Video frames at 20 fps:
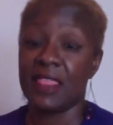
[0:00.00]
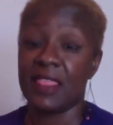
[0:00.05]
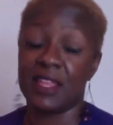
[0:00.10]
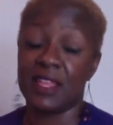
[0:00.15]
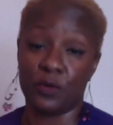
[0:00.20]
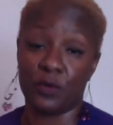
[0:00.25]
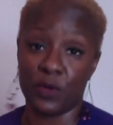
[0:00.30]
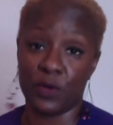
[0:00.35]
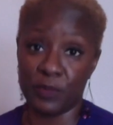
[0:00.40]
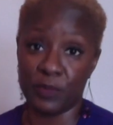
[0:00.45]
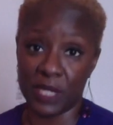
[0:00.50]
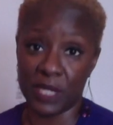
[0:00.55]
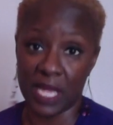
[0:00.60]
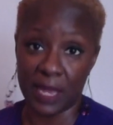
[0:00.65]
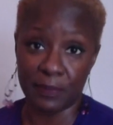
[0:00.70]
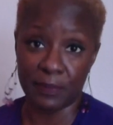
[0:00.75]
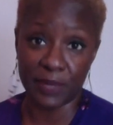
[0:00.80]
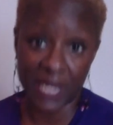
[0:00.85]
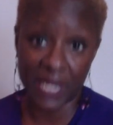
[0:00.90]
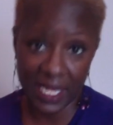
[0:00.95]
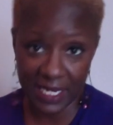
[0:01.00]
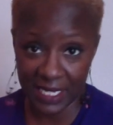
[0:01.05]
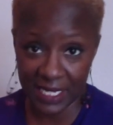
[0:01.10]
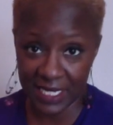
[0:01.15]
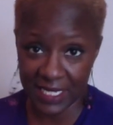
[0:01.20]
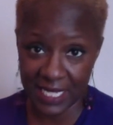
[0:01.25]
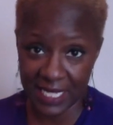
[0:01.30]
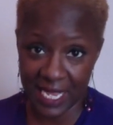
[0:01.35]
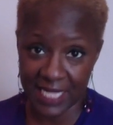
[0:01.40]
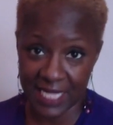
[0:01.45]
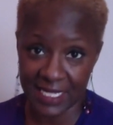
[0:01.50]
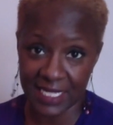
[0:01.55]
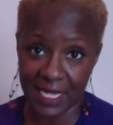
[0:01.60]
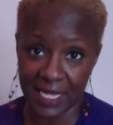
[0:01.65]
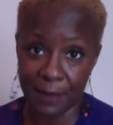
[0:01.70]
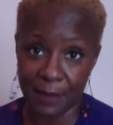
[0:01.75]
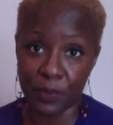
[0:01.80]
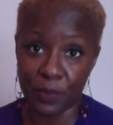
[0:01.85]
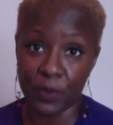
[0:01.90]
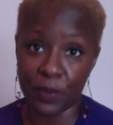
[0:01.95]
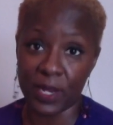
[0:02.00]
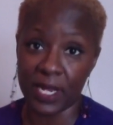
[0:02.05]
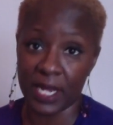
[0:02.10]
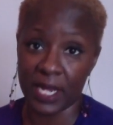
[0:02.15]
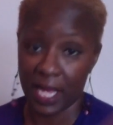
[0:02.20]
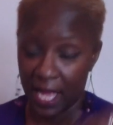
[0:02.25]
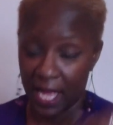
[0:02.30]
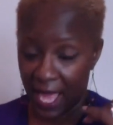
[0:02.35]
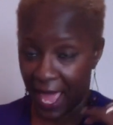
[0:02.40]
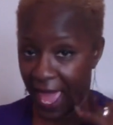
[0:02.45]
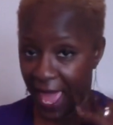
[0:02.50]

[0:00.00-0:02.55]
there will be a playlist at some point